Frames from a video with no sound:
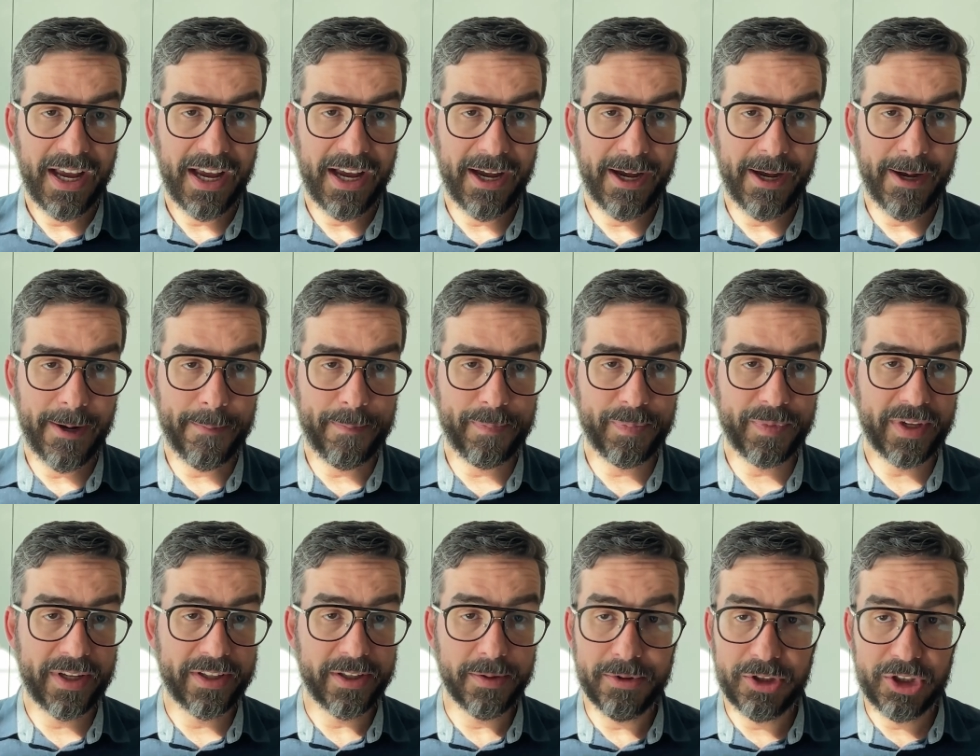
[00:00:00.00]
Um,
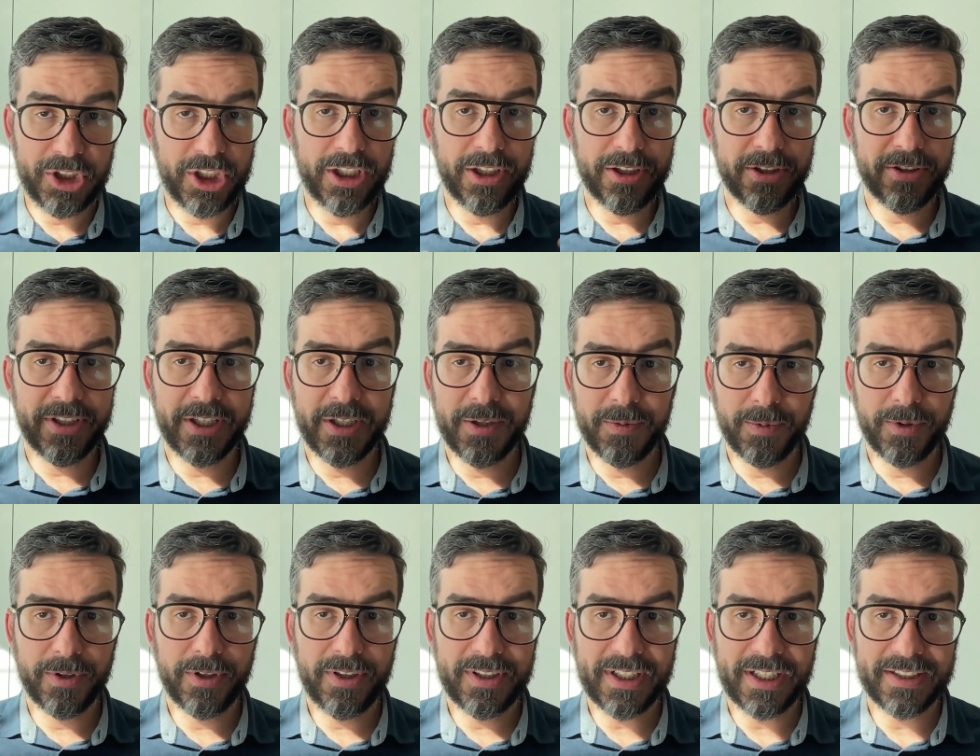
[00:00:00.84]
the machine learning
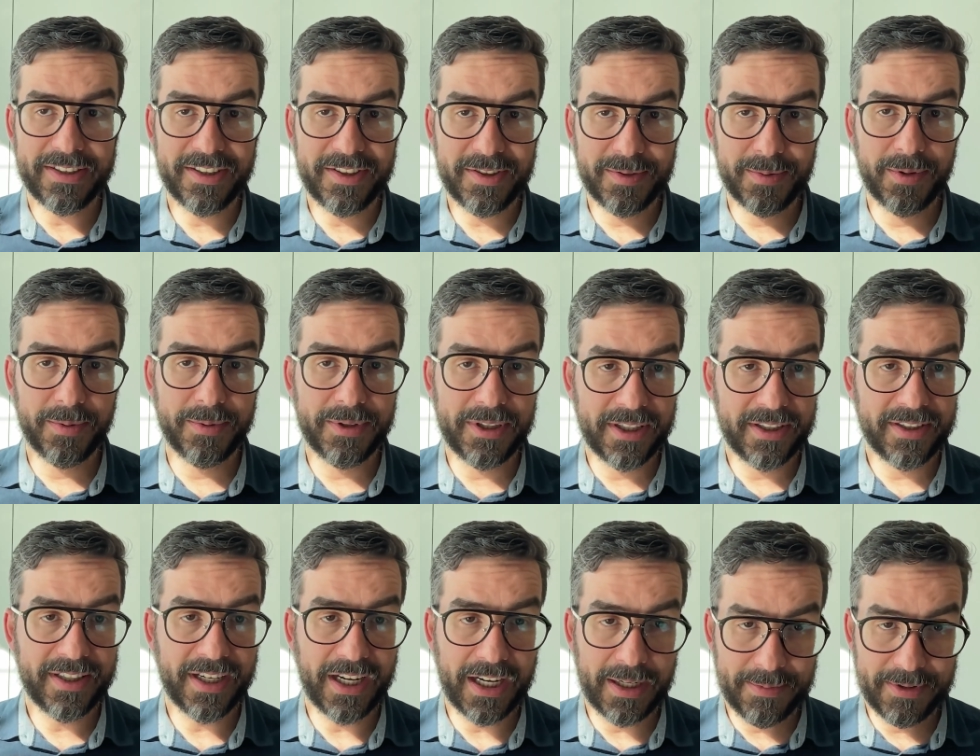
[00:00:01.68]
world at this moment in
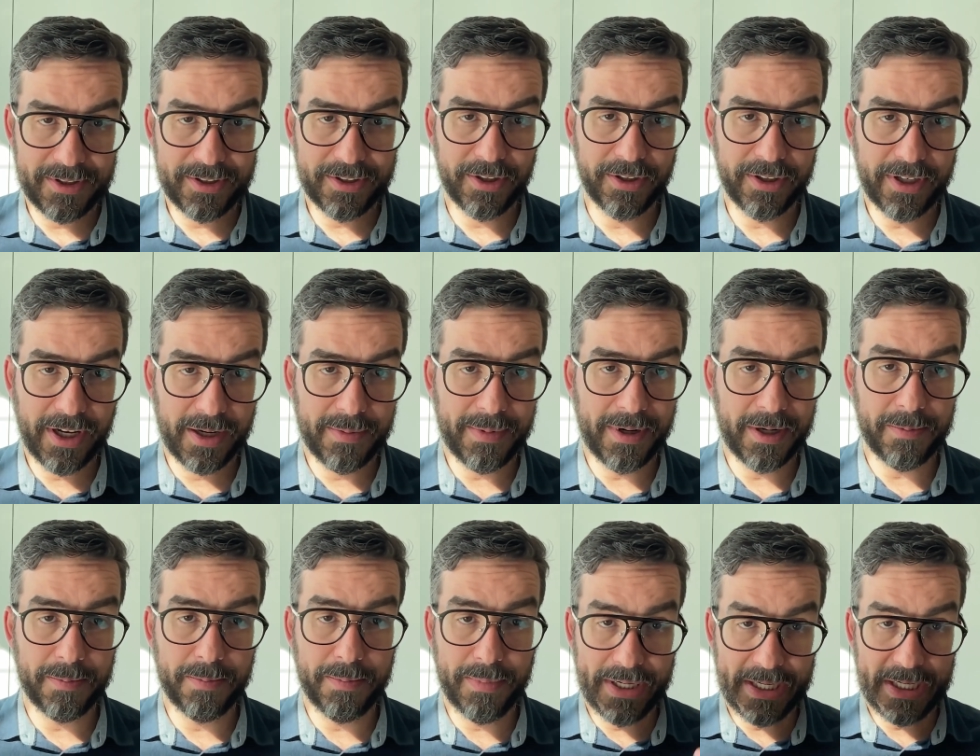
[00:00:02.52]
time is talking
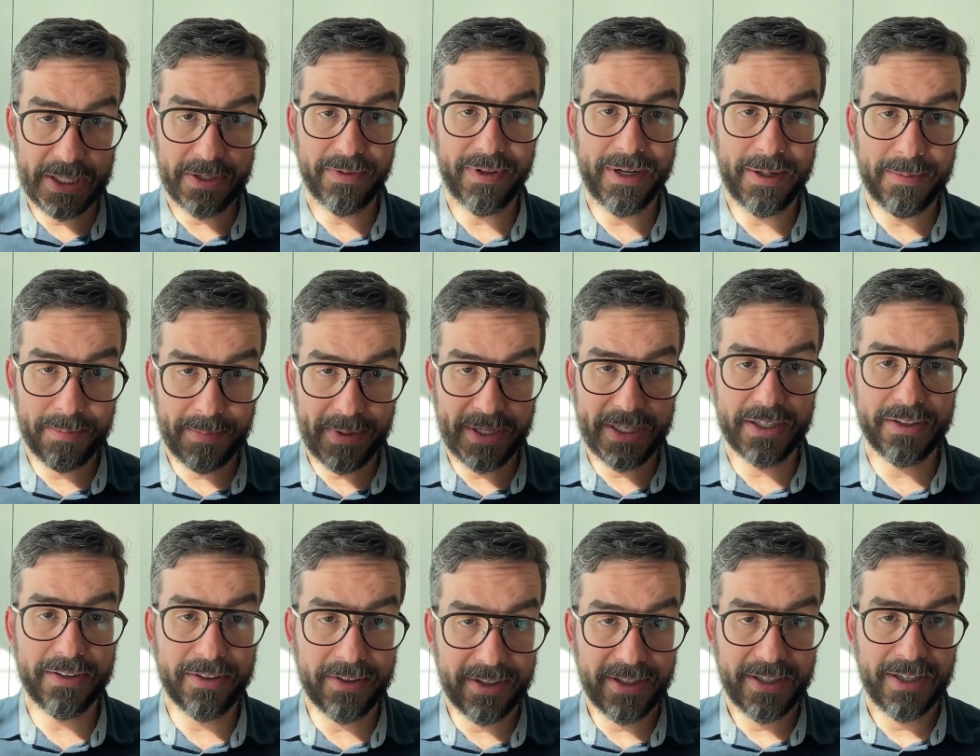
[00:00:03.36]
about bigger and
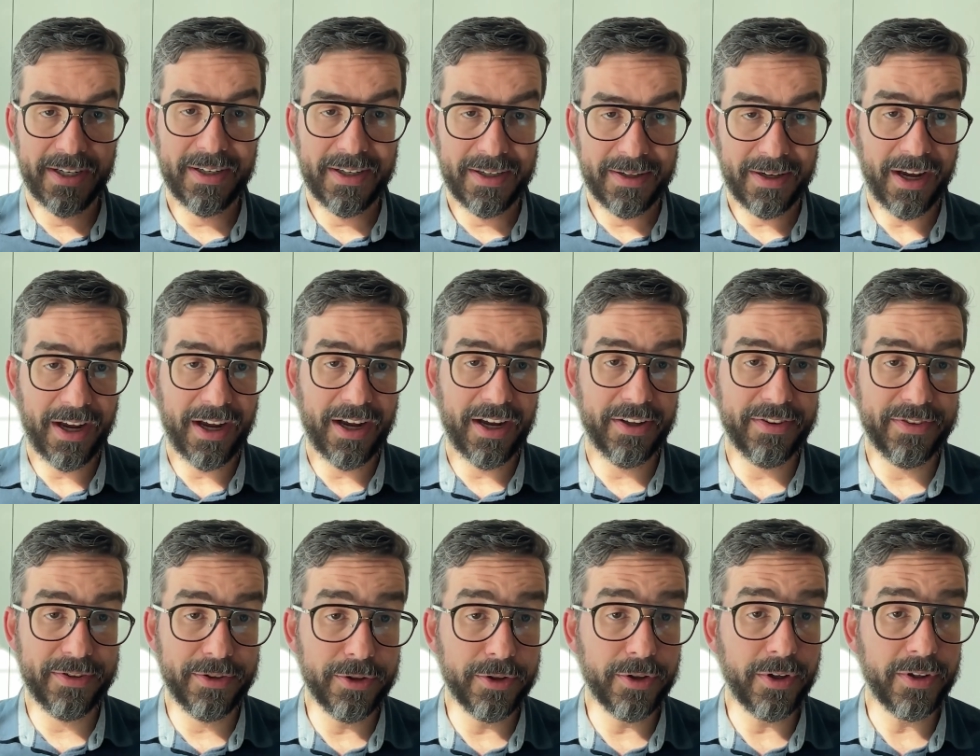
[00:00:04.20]
bigger uh,
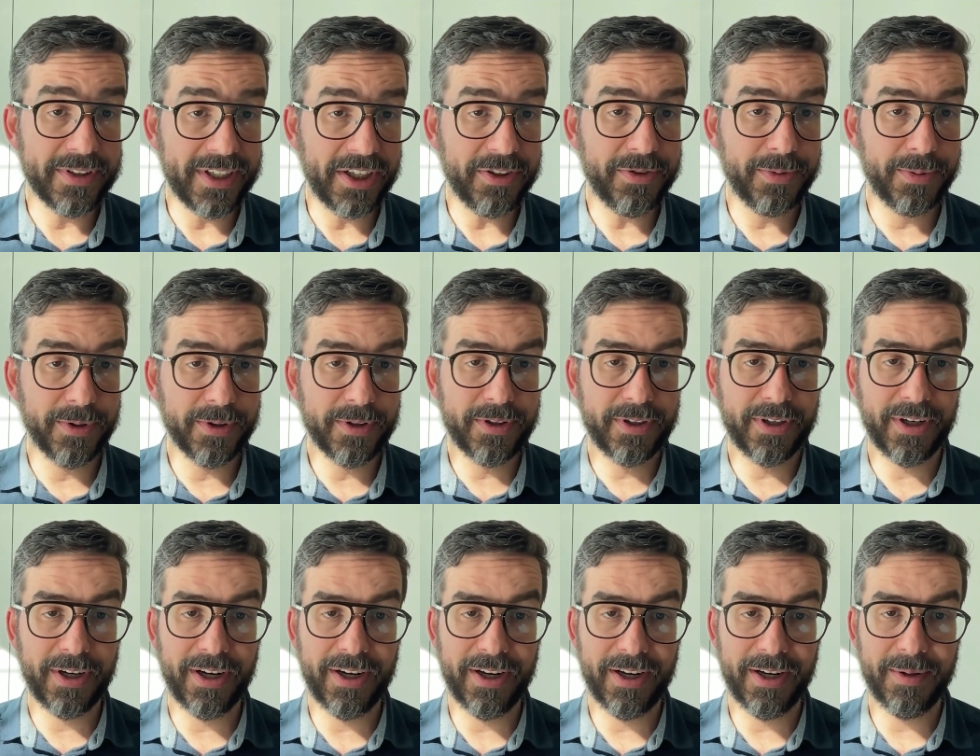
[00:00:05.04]
neural
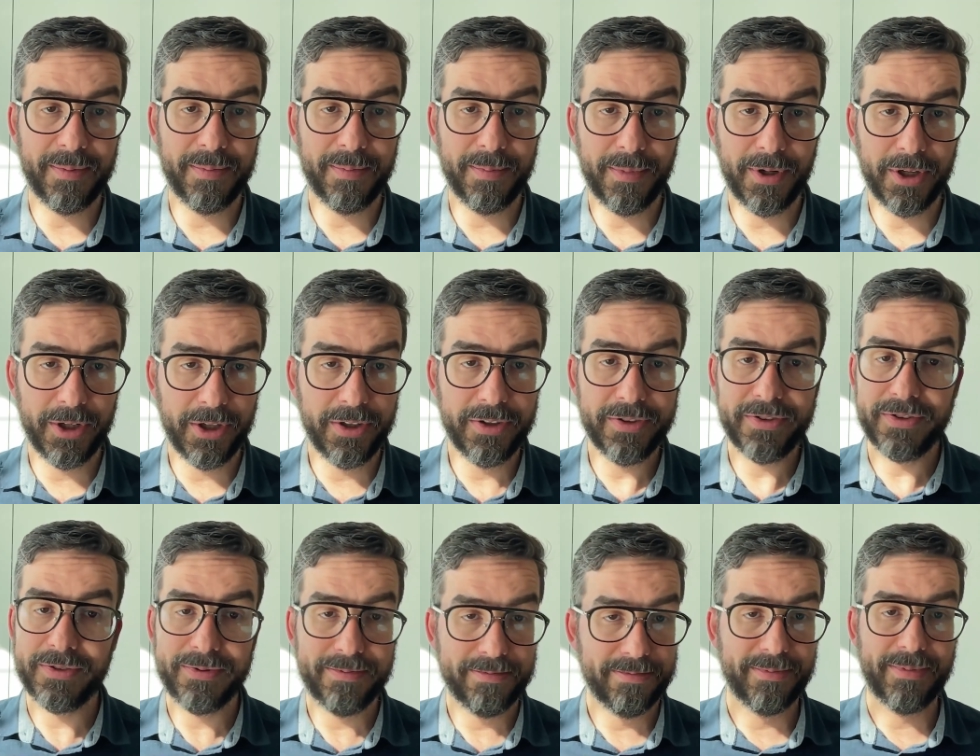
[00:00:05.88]
network uh,
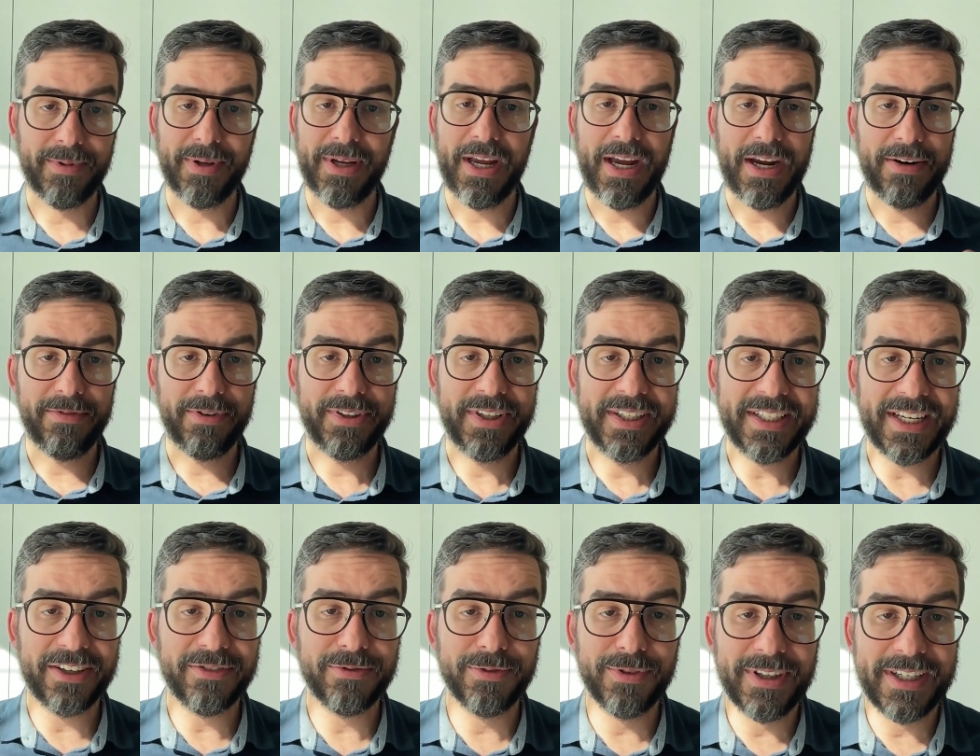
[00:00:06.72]
models. Everything
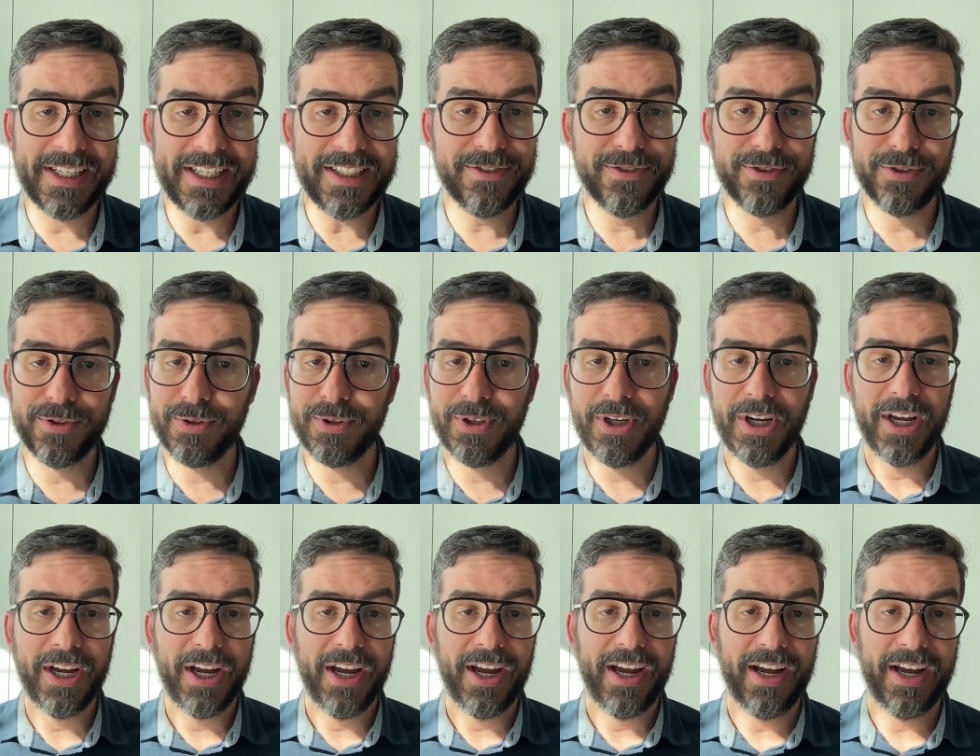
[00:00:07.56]
that relates to
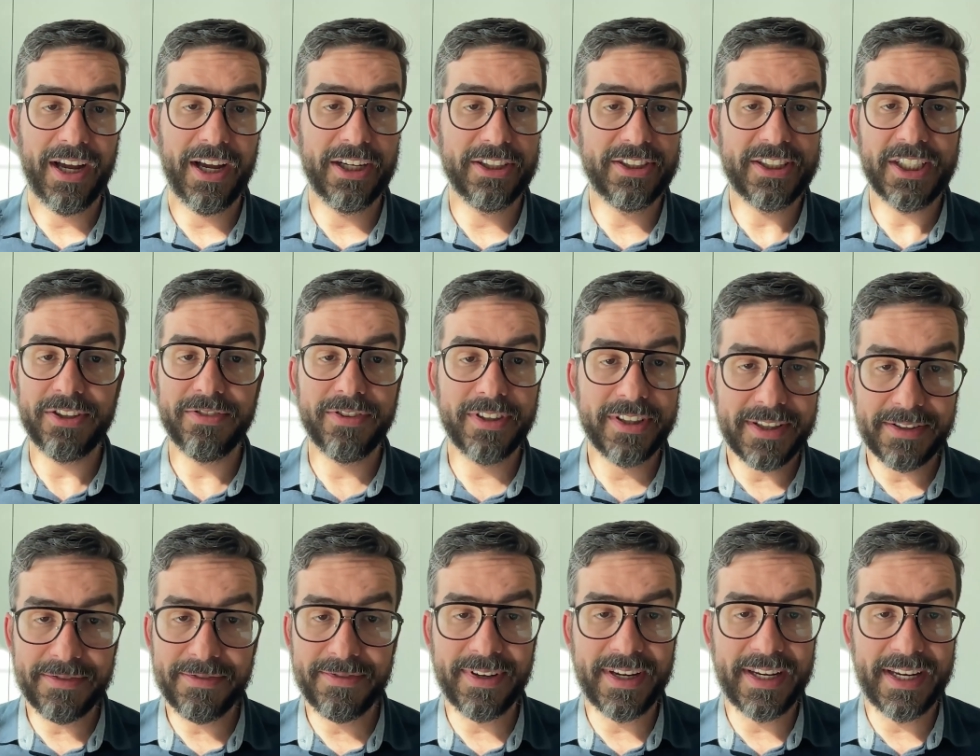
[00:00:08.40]
uh,
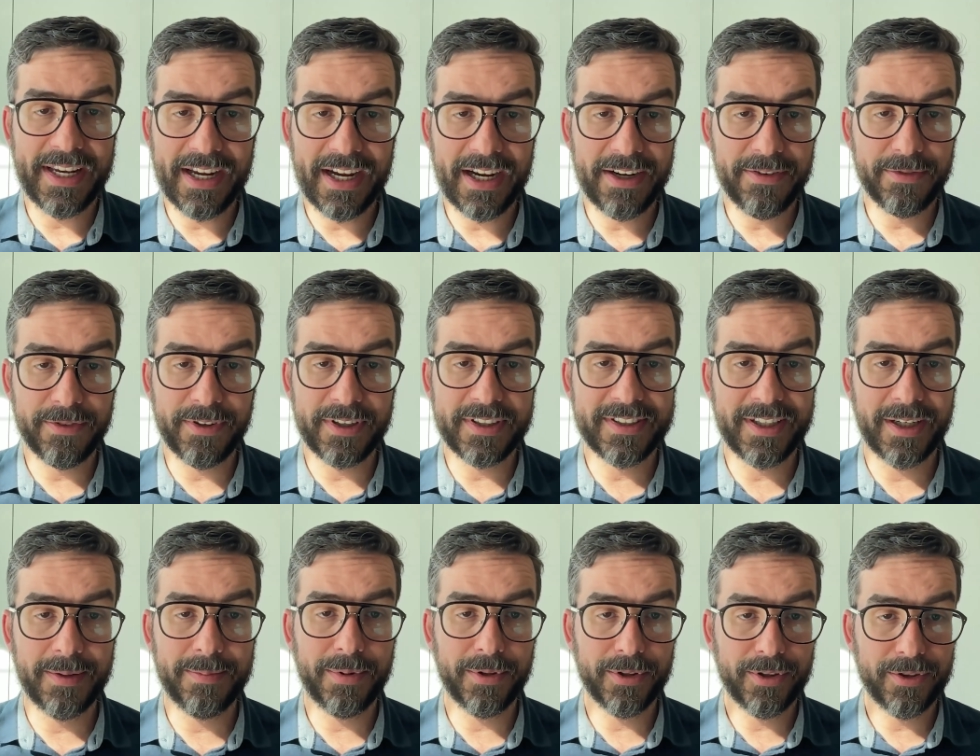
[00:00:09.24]
generative AI, for
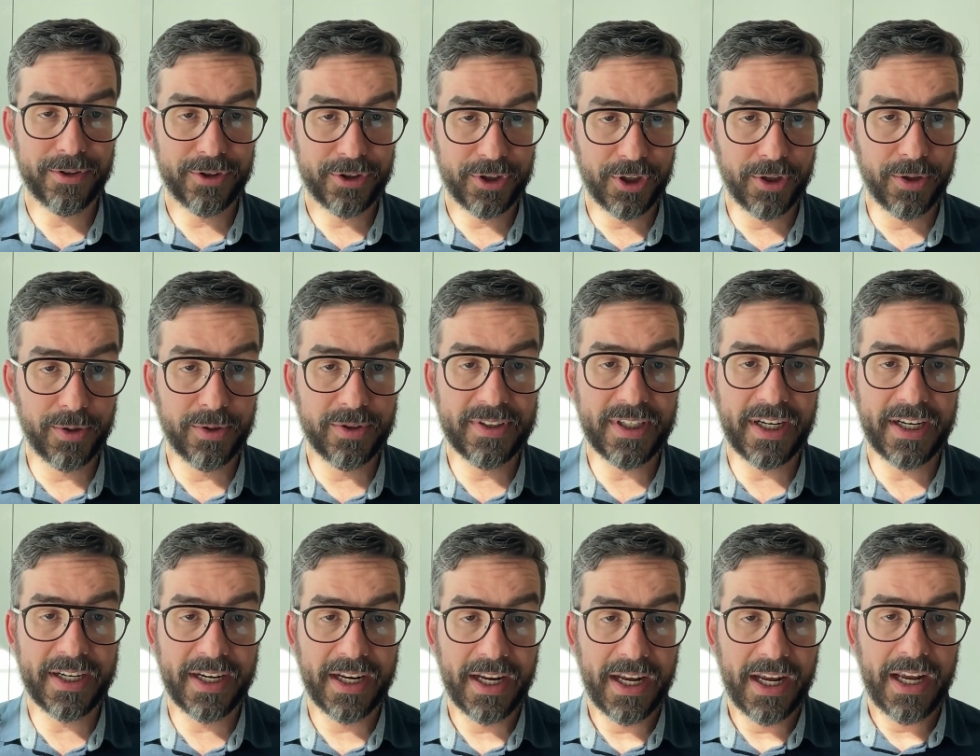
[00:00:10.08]
example, shows that